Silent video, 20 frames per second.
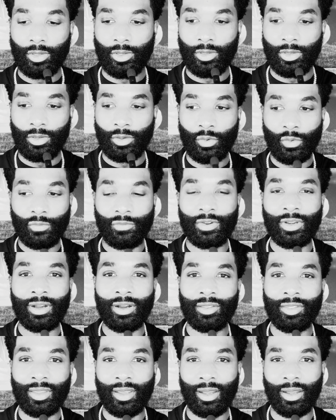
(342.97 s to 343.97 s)
you've
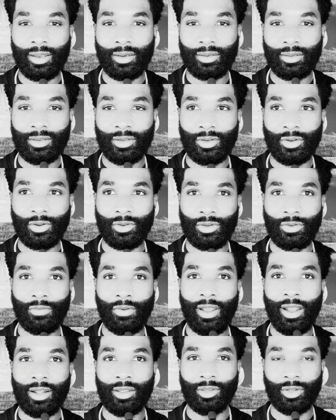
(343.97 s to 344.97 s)
done that. You've
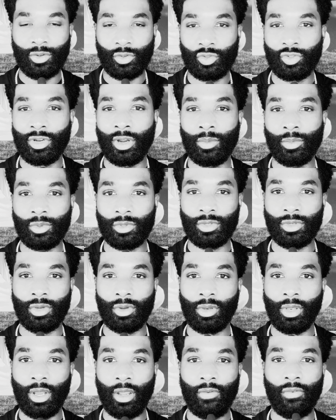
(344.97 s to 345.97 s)
had those chapters in
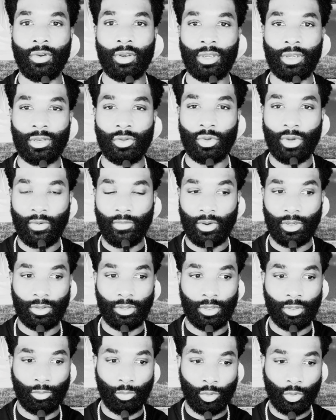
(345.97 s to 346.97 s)
your life. And again, you have
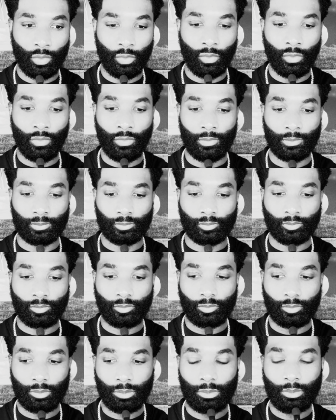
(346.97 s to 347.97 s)
nothing to prove.
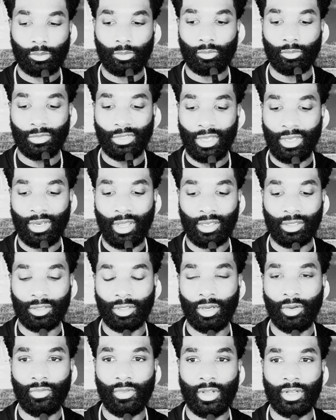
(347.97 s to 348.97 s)
And I
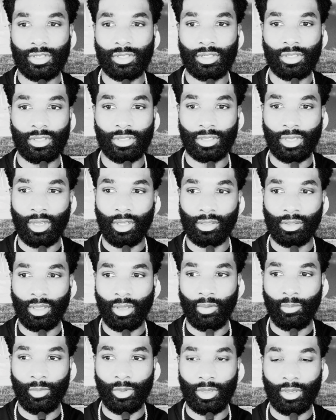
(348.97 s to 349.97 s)
love that she said
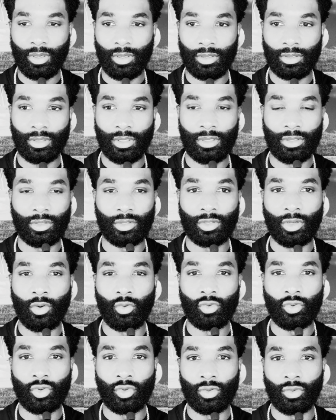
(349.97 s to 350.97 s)
that because it's
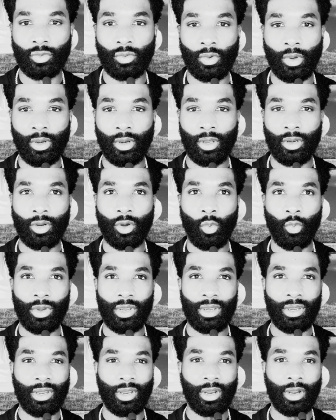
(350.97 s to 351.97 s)
so true. And I know we
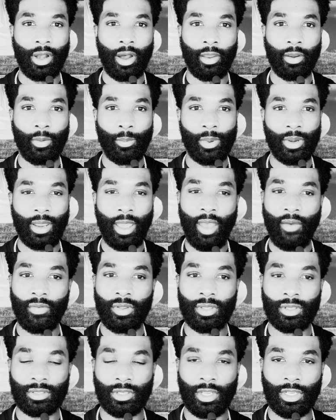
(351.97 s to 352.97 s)
can get caught up in
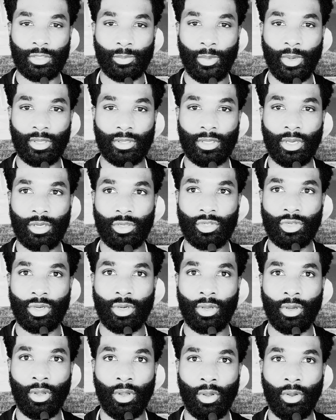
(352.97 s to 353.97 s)
having this
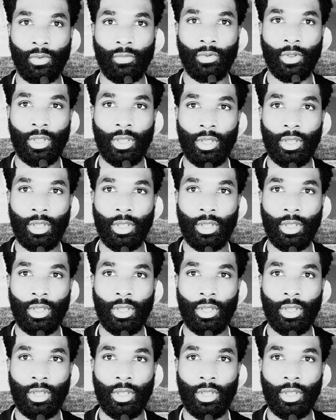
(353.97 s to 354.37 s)
expectation of